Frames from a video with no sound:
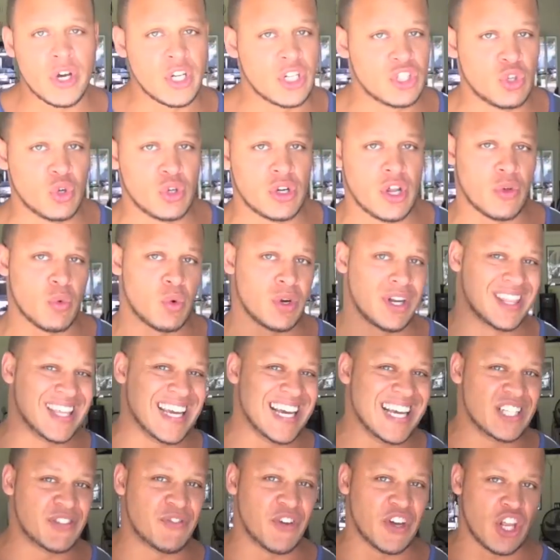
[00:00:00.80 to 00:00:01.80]
we're gonna do another one of
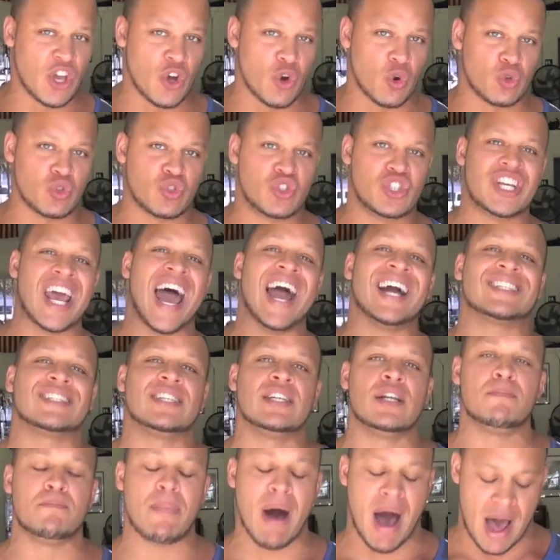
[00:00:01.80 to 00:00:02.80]
these videos,
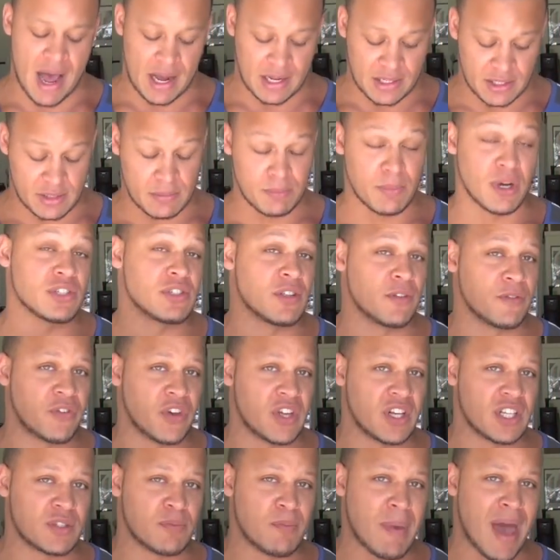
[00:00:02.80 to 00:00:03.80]
Jacked in a Box. Muslim
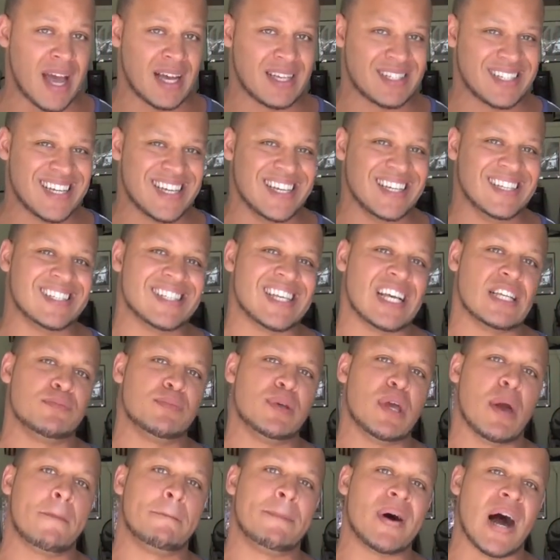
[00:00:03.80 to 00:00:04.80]
Fitness Magazine sends
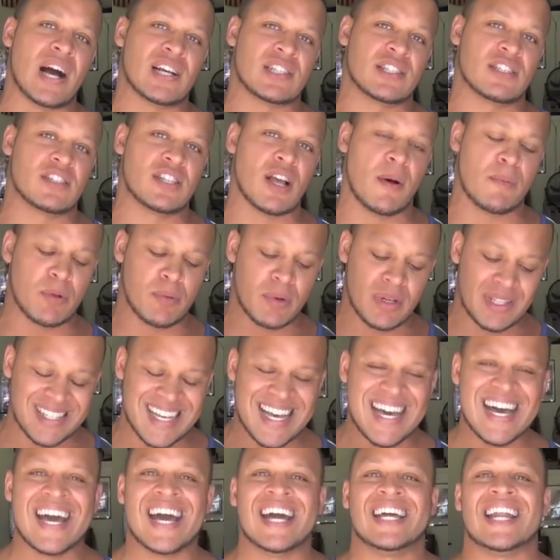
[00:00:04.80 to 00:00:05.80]
me a box of supplements
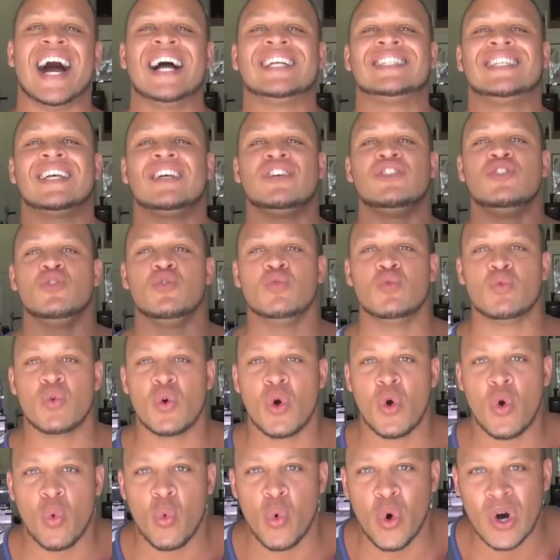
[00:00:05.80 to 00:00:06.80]
and I tell you
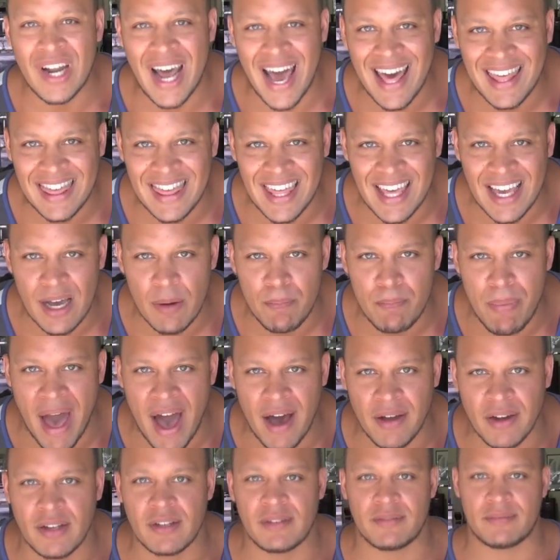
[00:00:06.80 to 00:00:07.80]
what I think
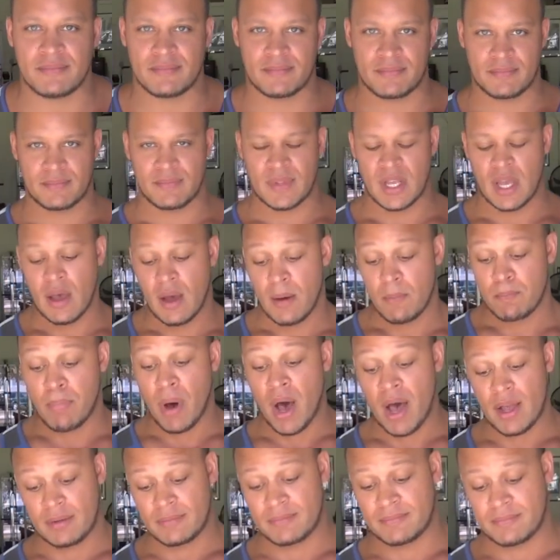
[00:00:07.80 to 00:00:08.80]
about it.
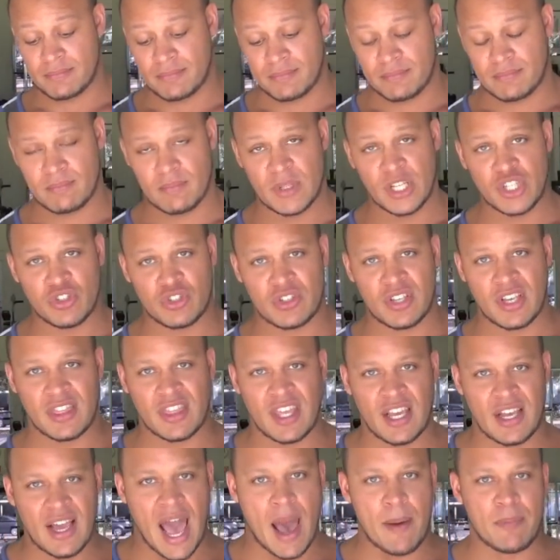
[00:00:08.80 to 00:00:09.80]
But, interesting
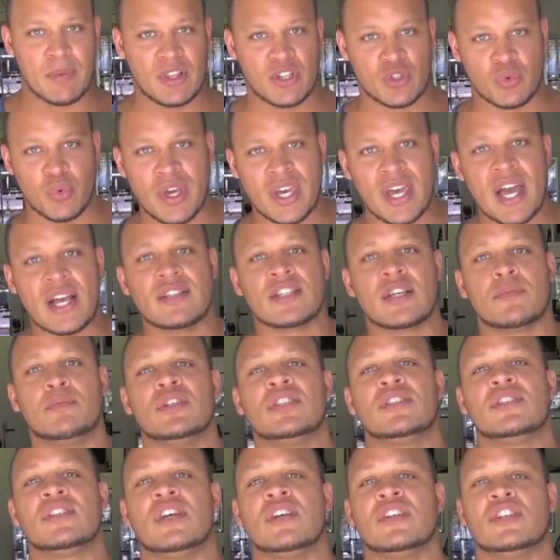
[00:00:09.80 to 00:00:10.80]
thing happened this weekend,
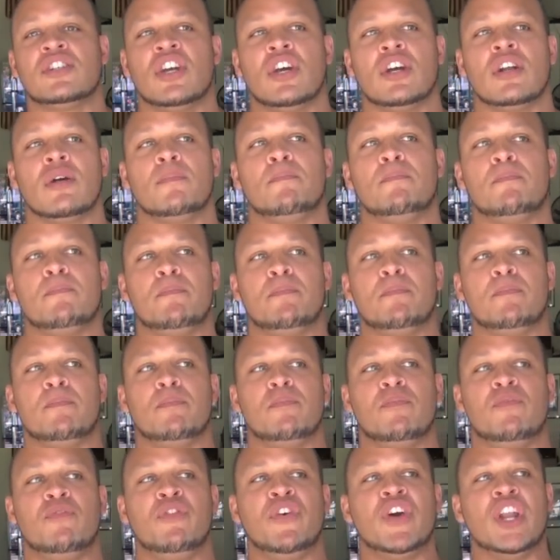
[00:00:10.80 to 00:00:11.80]
someone shared
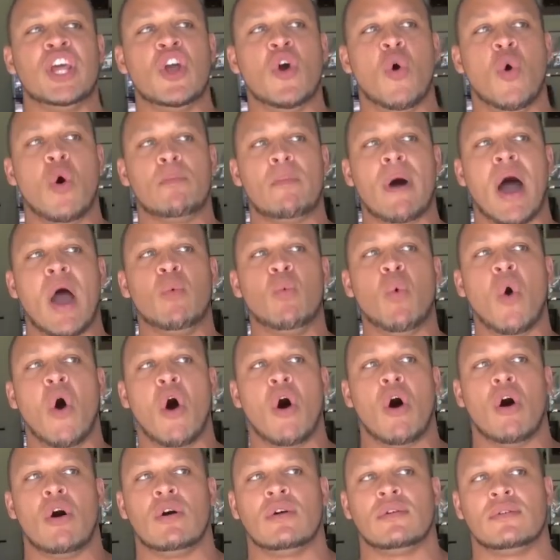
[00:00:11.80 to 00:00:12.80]
a video on my
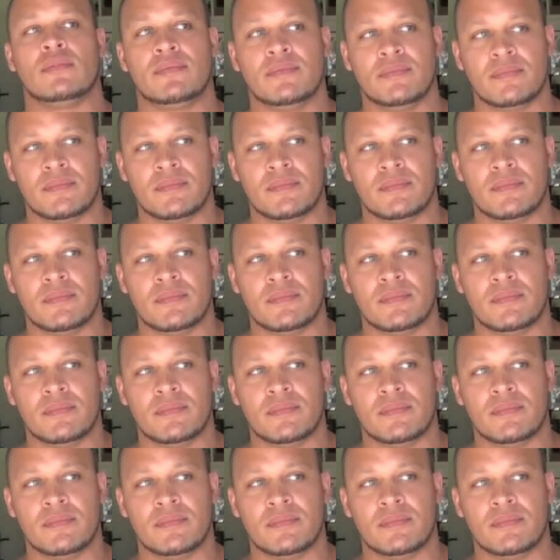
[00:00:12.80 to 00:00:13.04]
wall